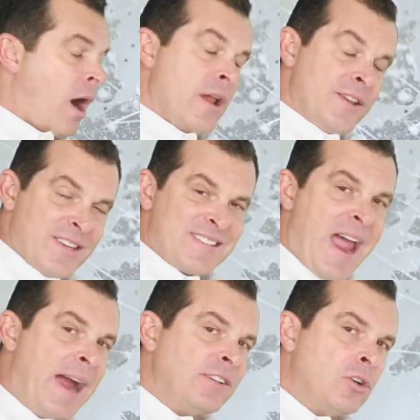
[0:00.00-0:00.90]
is this
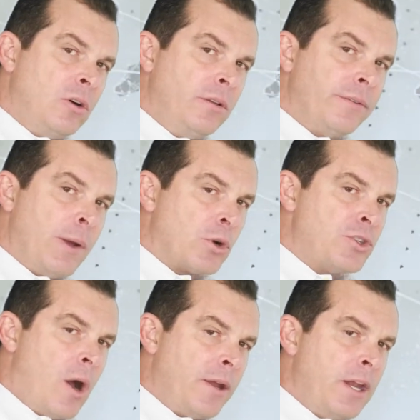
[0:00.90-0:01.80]
tactical that we're
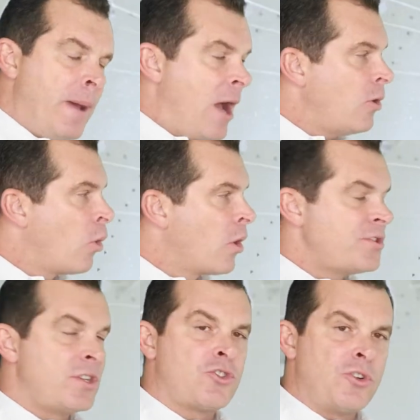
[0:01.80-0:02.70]
talking about, or
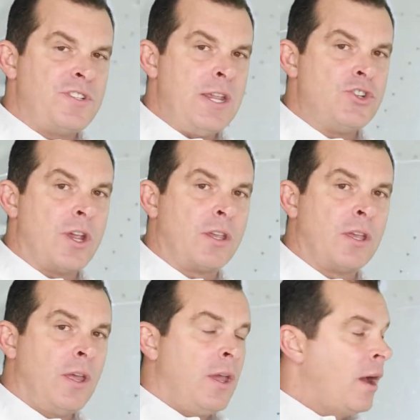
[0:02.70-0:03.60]
is this
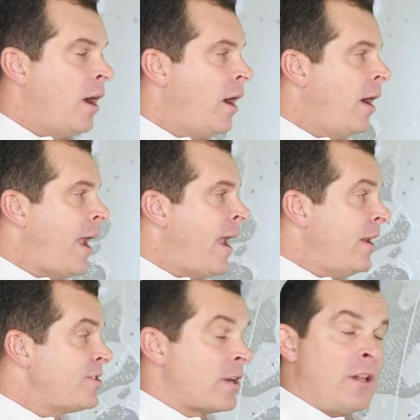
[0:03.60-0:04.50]
strategic?
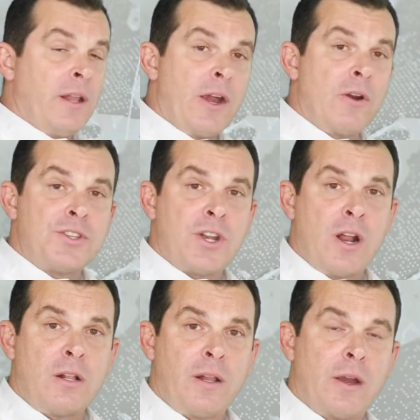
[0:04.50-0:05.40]
And is it clear? Is it
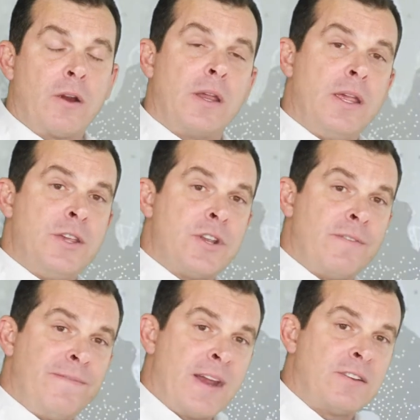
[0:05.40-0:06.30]
unclear? Is it
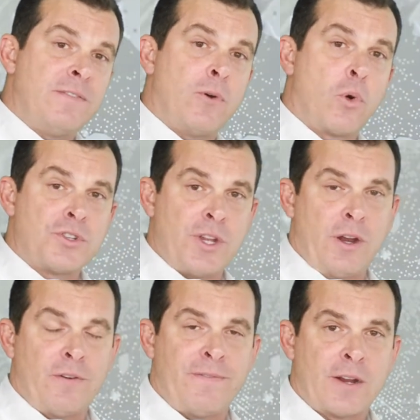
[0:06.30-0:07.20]
effective, or is it
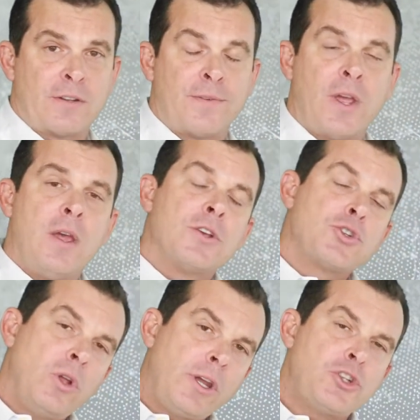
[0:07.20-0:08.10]
ineffective?
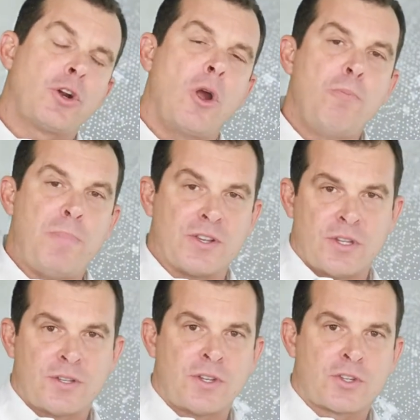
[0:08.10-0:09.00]
So look at your own
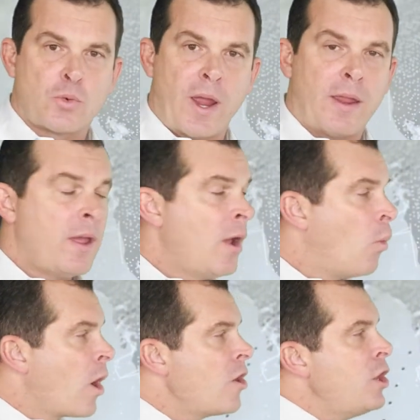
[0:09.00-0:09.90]
business this way.
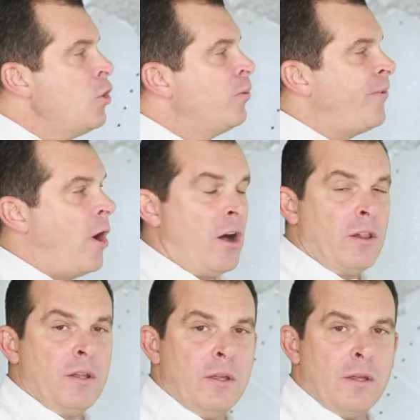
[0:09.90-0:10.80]
Where do you
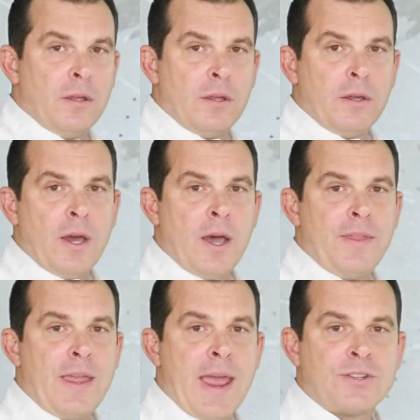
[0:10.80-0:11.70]
fall on
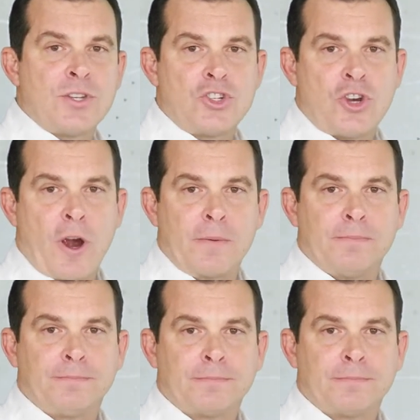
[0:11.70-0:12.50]
the axis chart?